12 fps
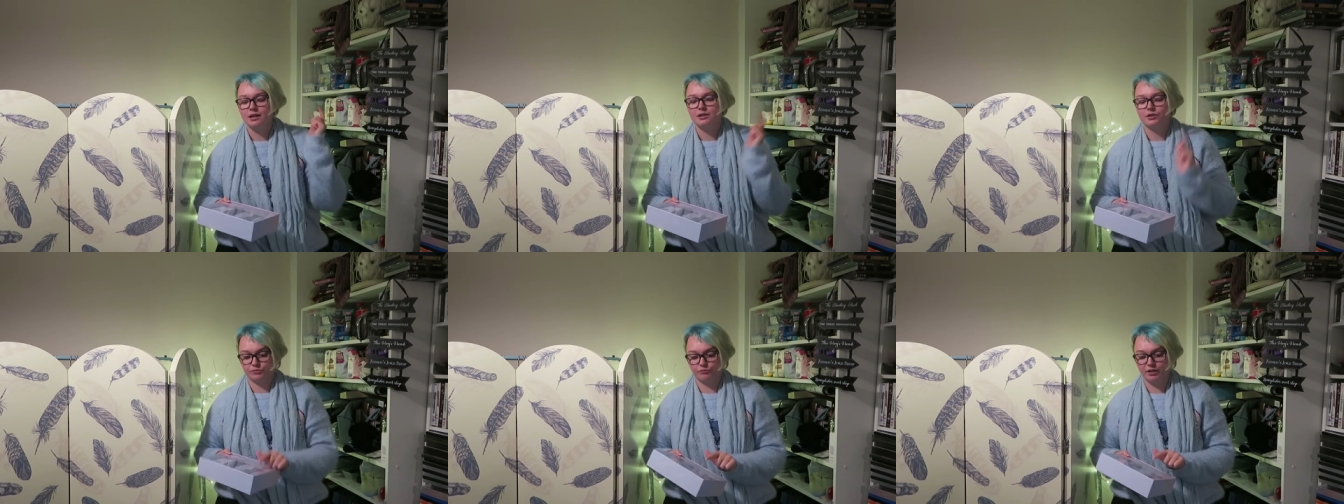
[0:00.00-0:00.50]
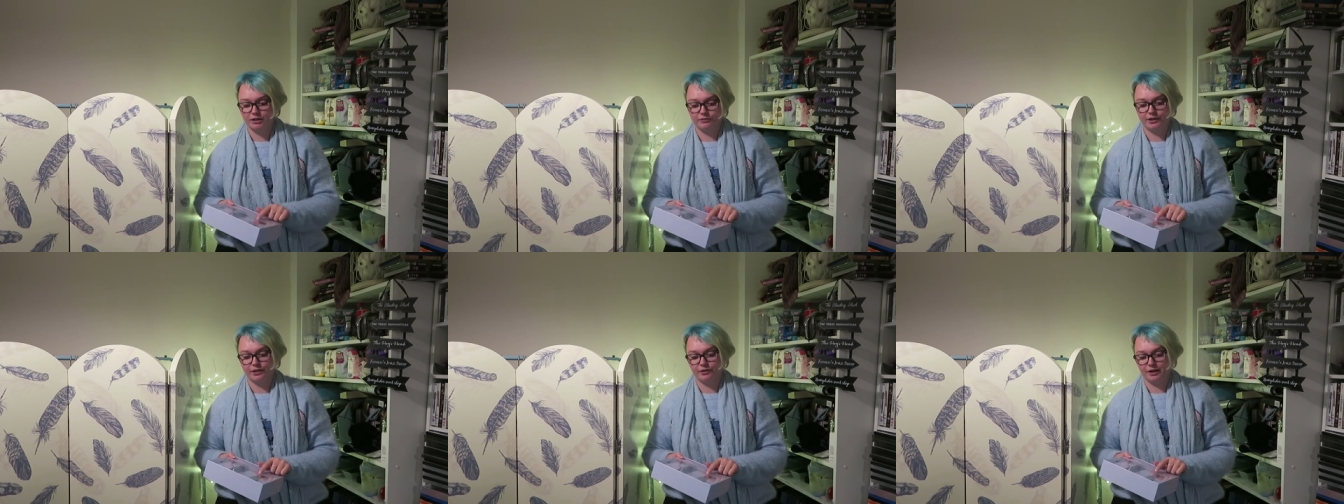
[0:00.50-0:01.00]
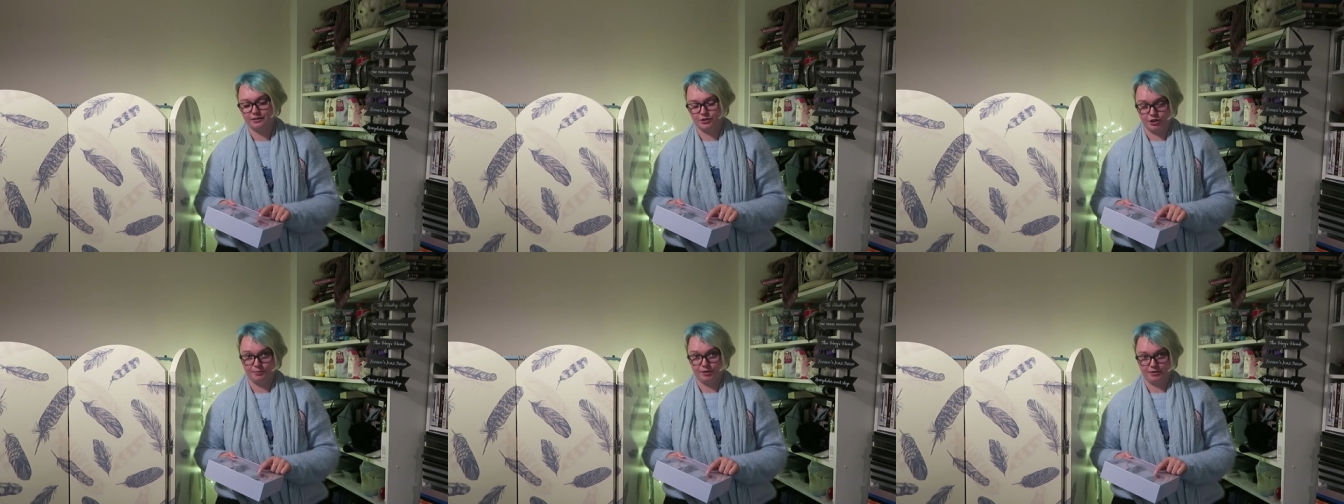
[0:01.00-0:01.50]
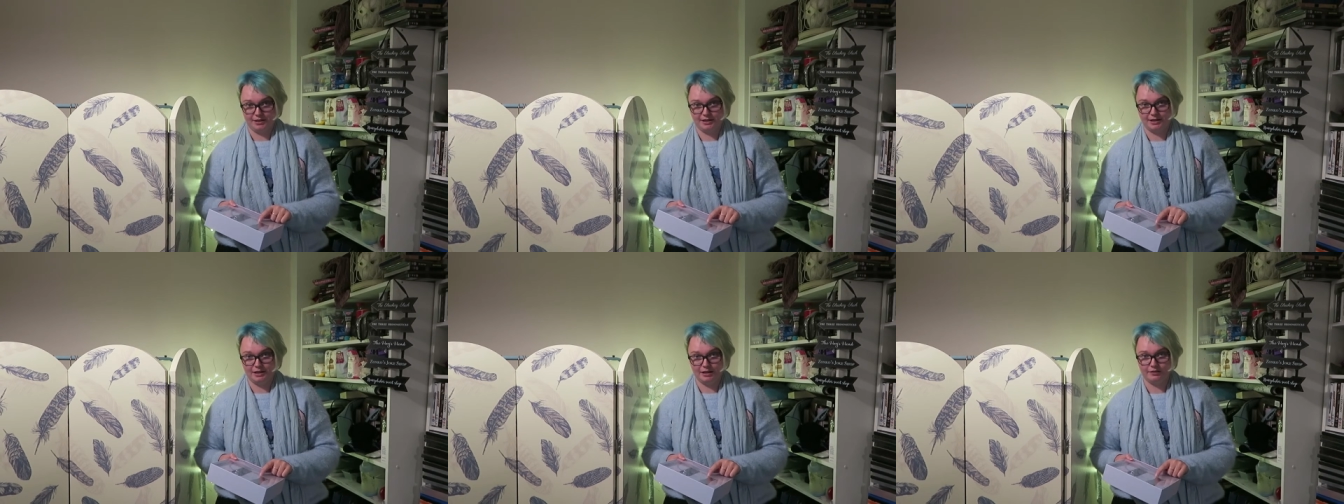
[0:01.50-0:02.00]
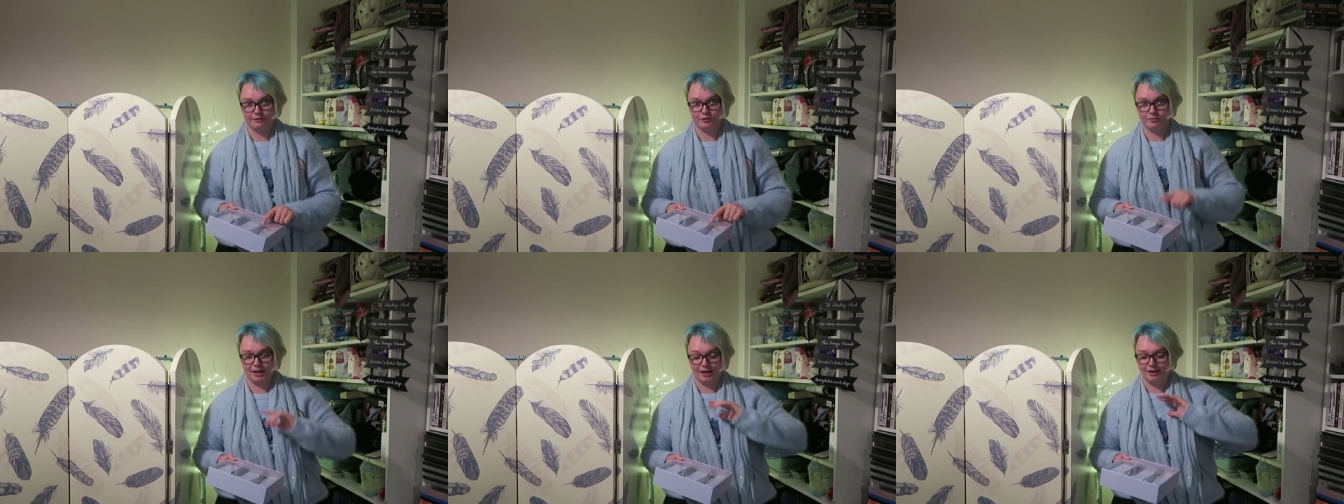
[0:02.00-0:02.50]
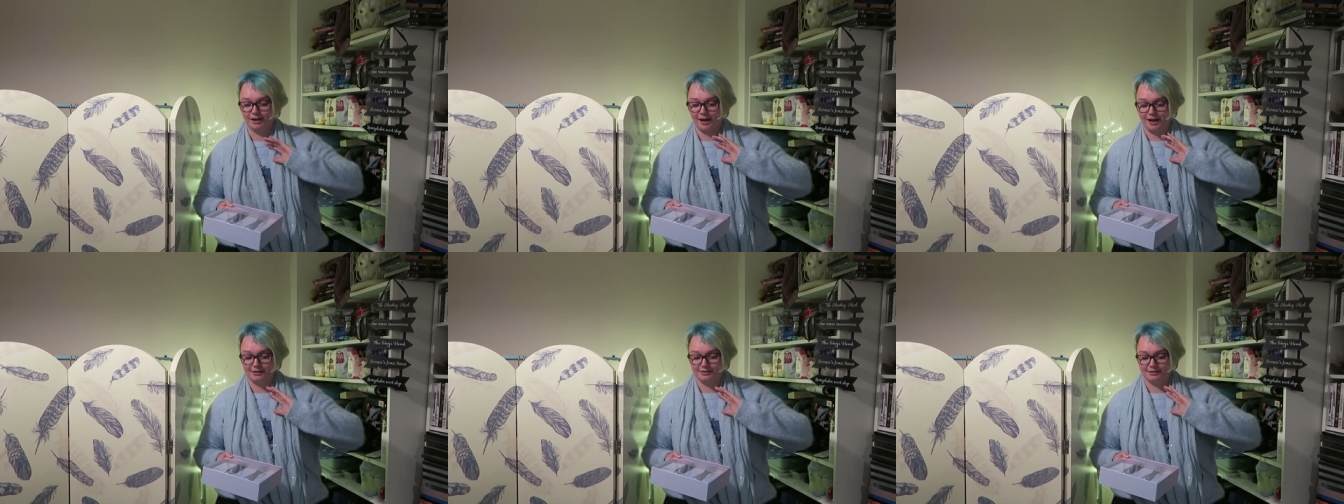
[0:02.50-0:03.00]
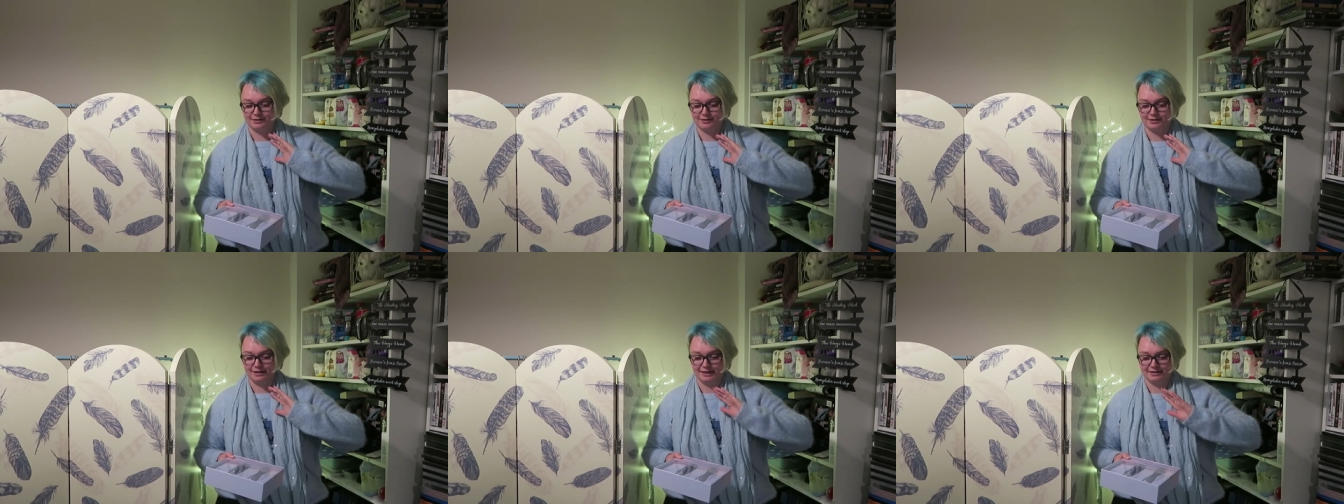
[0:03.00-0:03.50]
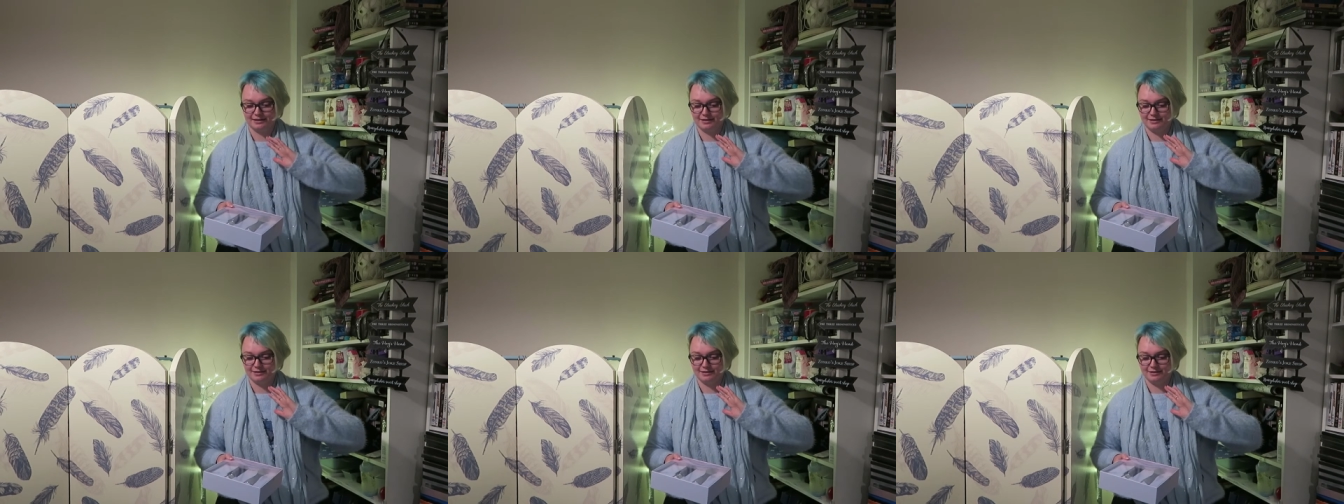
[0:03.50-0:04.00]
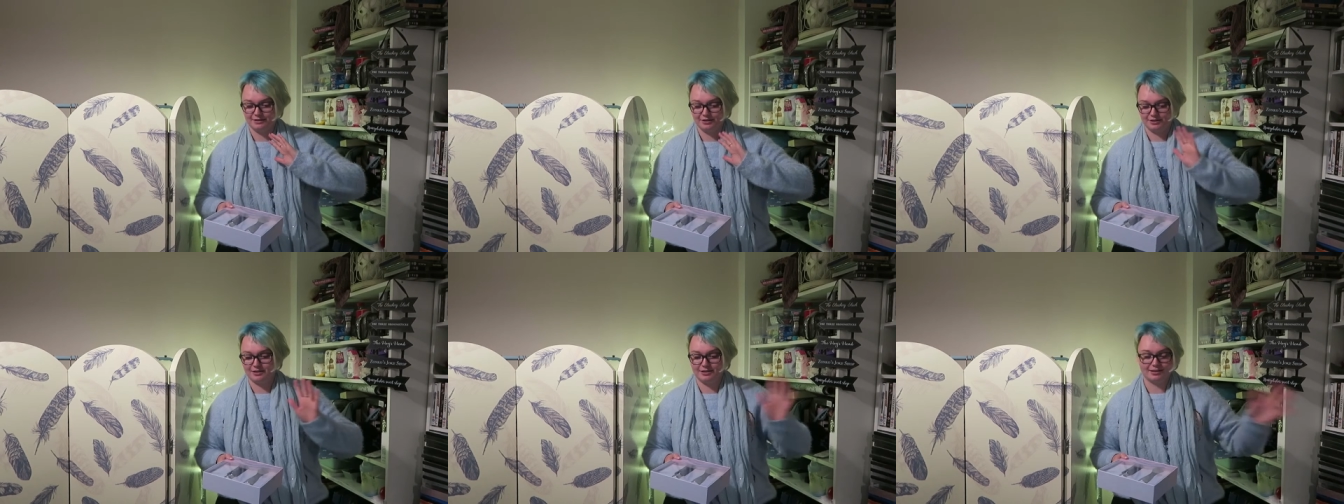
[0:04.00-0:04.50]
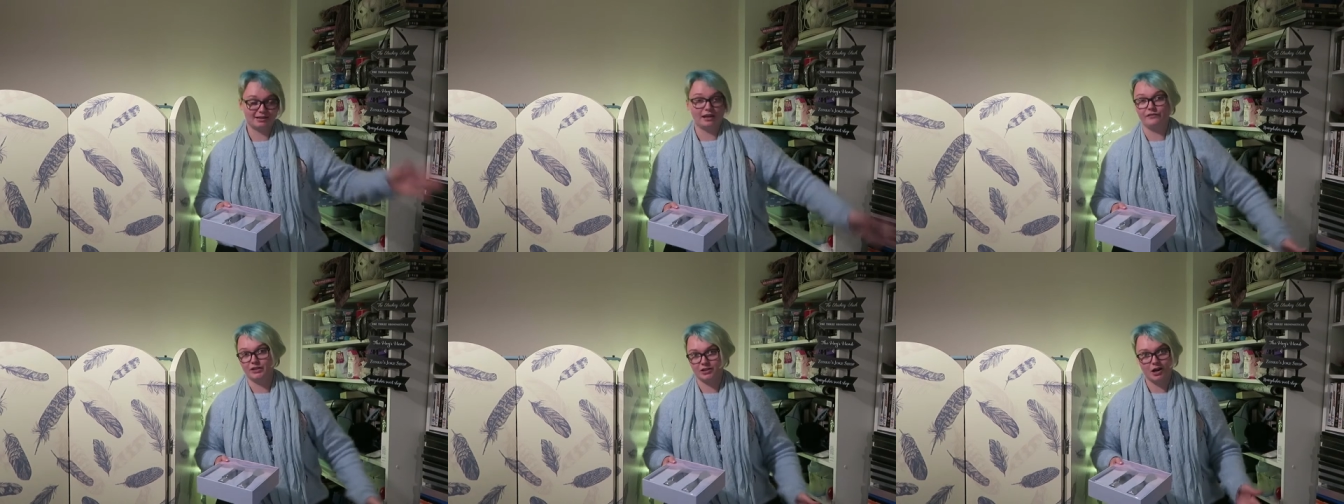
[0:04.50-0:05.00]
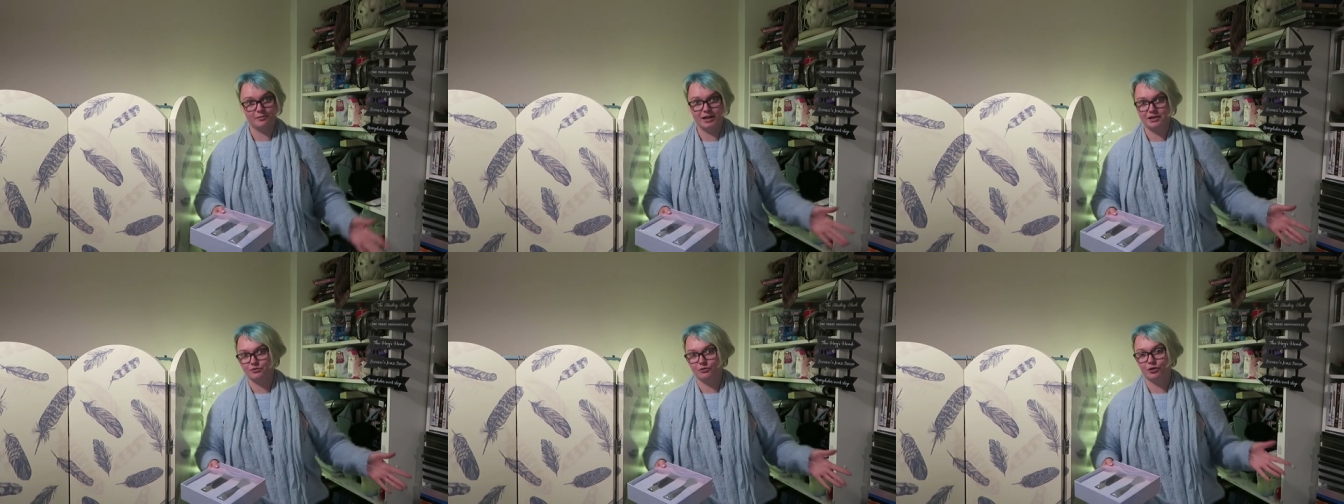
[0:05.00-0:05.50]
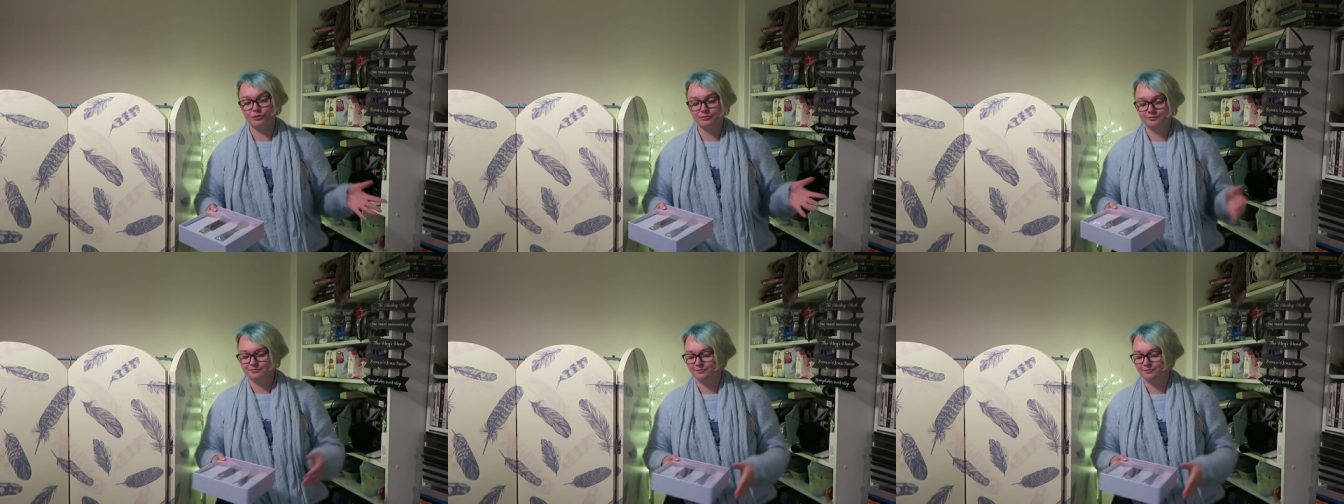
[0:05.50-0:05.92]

So it's really, really great that she put this in here for me, and it's just saving time later on.